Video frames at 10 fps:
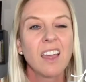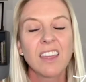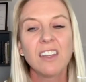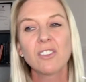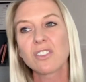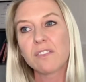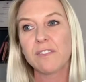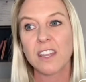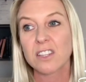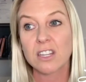They nod off
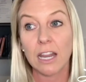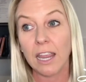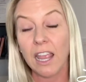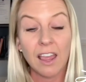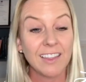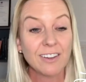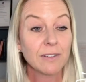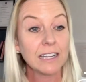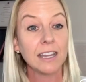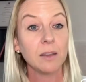eventually. And they don't
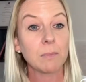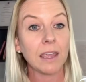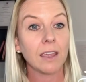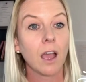really need me.